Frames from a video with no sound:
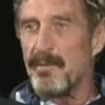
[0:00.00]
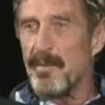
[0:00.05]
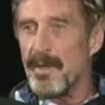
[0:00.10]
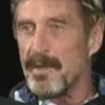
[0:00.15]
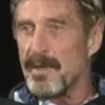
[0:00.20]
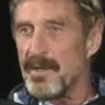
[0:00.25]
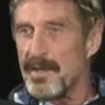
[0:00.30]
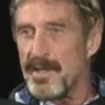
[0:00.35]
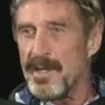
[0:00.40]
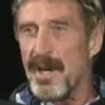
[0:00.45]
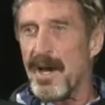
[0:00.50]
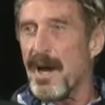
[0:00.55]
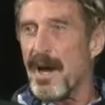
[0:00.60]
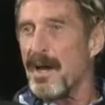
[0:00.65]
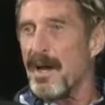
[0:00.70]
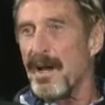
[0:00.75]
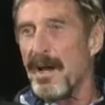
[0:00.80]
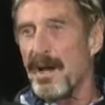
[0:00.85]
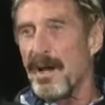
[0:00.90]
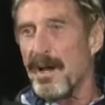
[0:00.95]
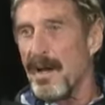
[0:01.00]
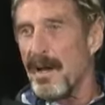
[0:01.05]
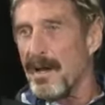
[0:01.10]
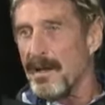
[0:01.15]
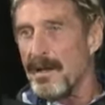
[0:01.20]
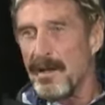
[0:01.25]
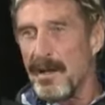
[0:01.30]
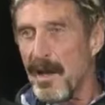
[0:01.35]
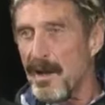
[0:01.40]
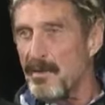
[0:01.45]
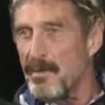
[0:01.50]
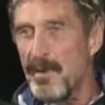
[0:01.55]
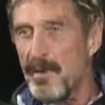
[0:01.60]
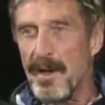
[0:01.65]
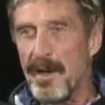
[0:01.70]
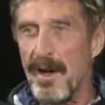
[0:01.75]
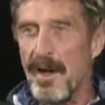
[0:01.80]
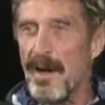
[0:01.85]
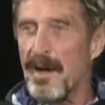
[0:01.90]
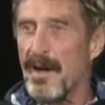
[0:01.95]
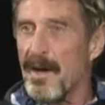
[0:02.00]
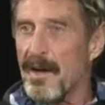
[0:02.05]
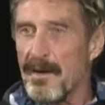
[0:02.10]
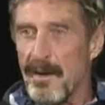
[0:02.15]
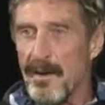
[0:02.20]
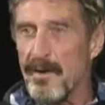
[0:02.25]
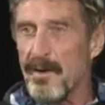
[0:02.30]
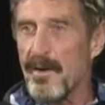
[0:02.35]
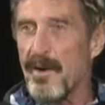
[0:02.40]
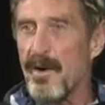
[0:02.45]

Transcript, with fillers: but the C I A and the F B I and other